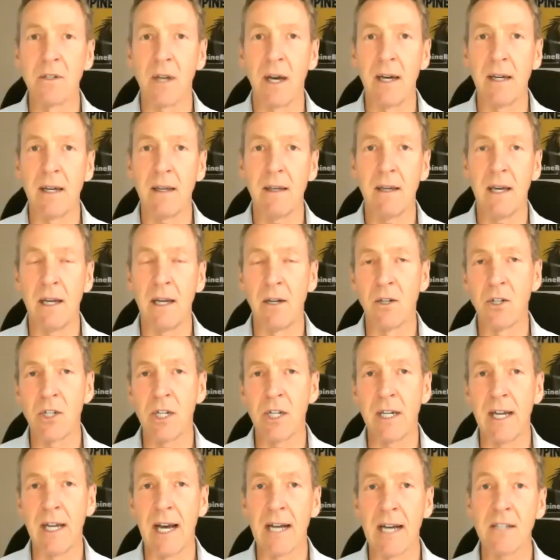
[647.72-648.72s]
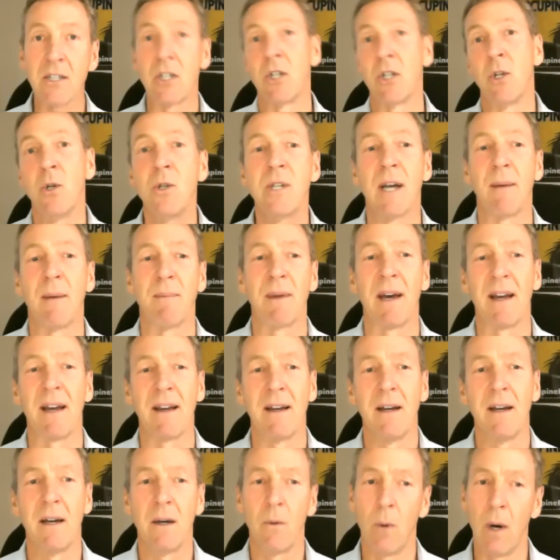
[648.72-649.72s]
like he or she has to do something.
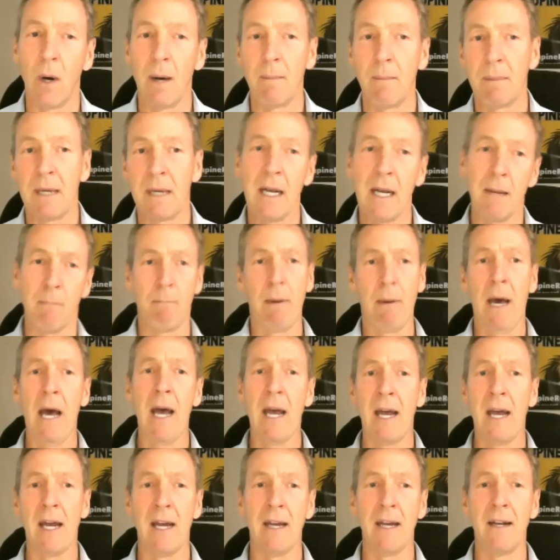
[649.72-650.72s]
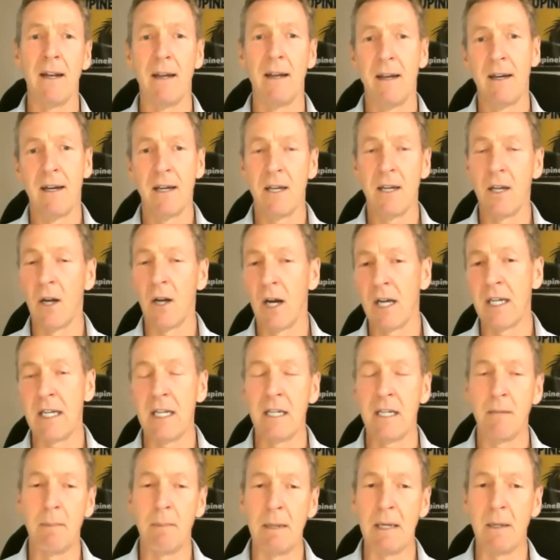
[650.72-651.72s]
Well, I'm getting paid, I
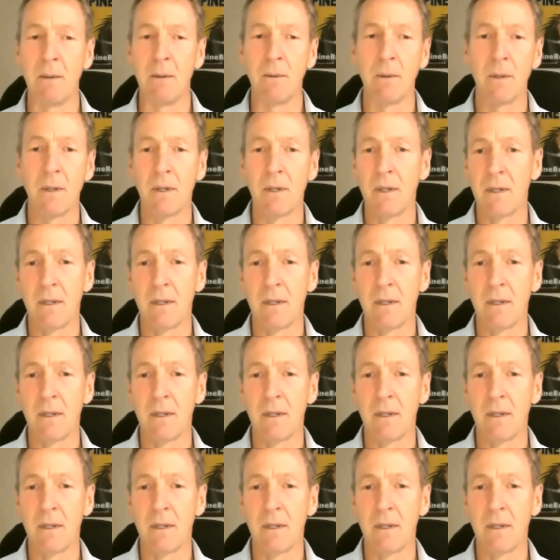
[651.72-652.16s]
need to be